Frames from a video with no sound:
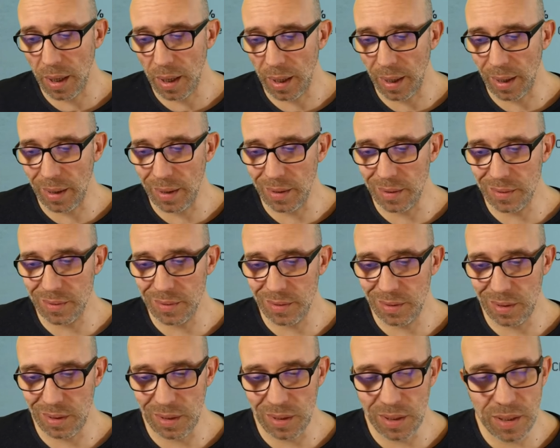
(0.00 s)
and
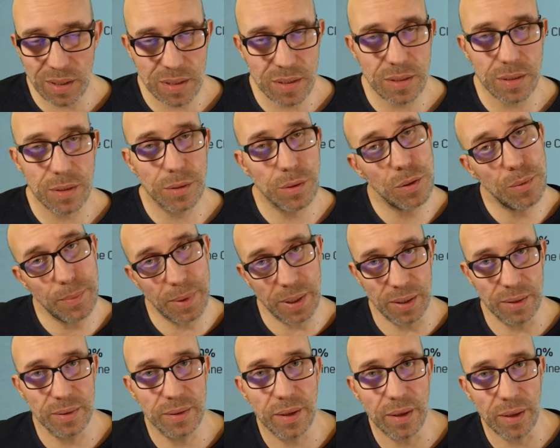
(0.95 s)
easy to
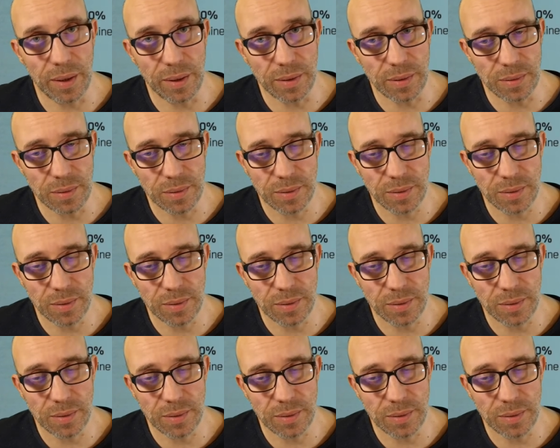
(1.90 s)
maintain.